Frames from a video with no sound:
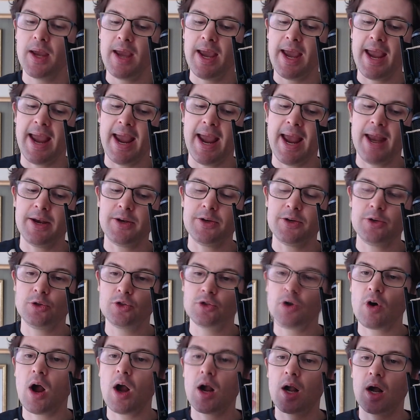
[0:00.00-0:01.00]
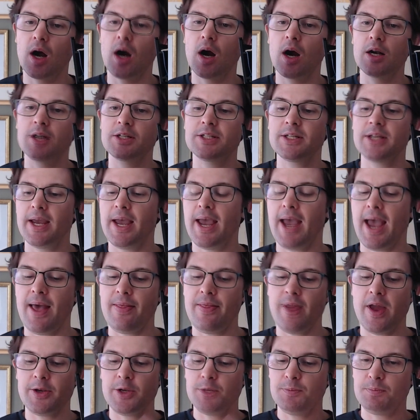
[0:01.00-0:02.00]
and you draw cards, and
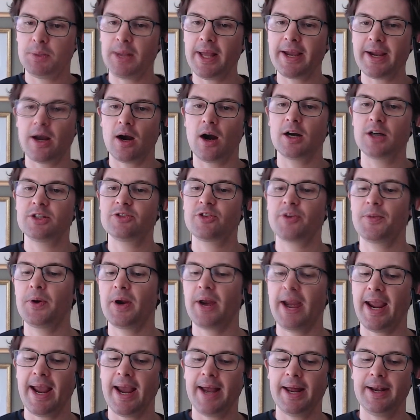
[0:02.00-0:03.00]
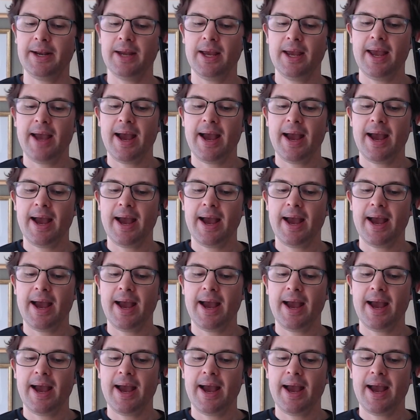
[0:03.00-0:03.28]
then you play cards from your hand.